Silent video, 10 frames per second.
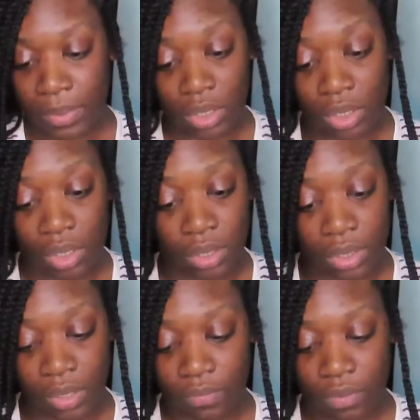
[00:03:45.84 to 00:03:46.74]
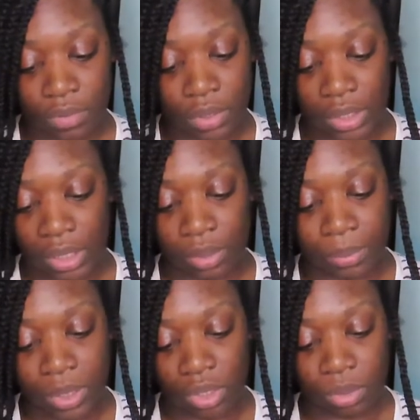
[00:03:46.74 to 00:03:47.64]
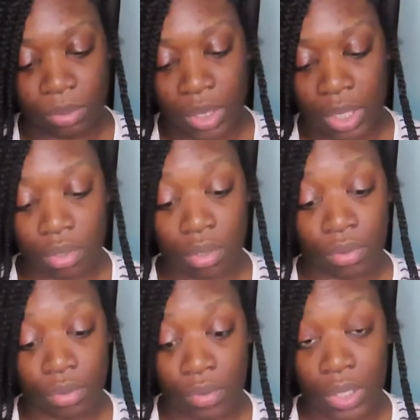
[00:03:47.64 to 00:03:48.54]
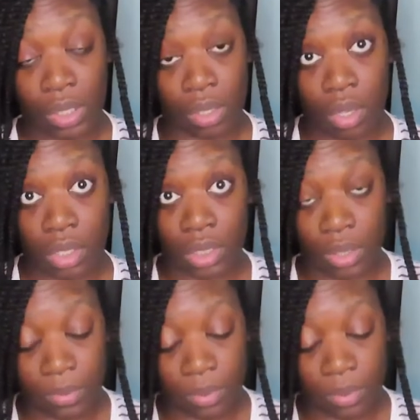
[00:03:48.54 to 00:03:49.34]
machine stuff don't look like the picture, but you know, you get the concept